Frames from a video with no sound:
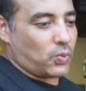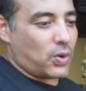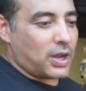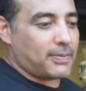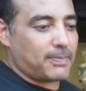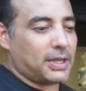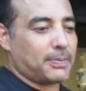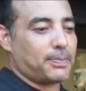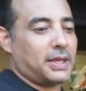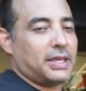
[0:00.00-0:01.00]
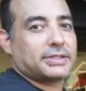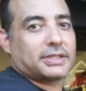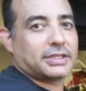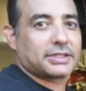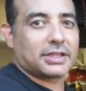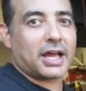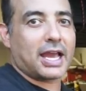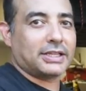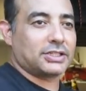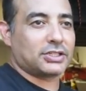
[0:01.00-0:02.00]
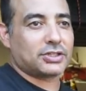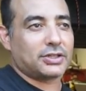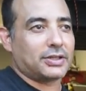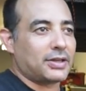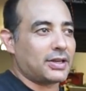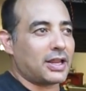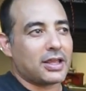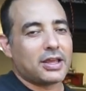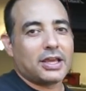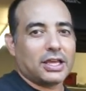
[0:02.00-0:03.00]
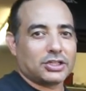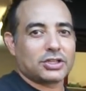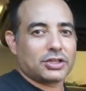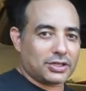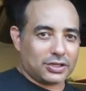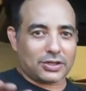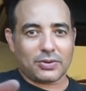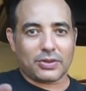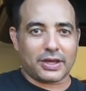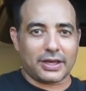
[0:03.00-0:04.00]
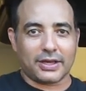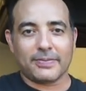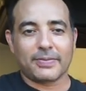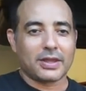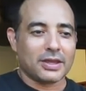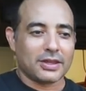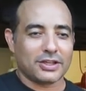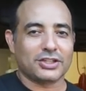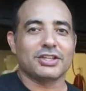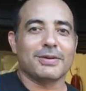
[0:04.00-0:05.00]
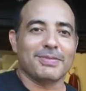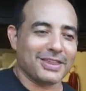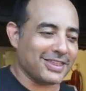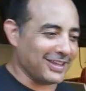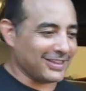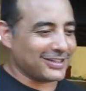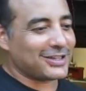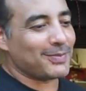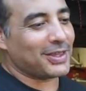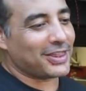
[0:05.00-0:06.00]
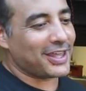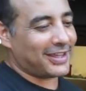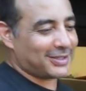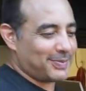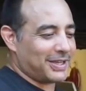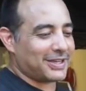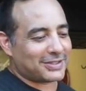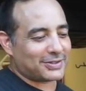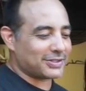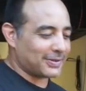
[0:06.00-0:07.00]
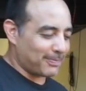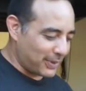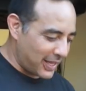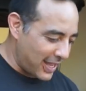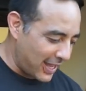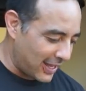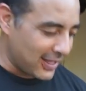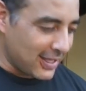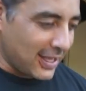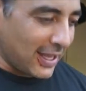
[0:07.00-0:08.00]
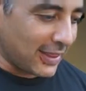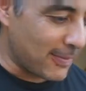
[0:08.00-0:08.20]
one big piece that slides. It shouldn't do the shimmy thing. The shimmy thing is because there's some play in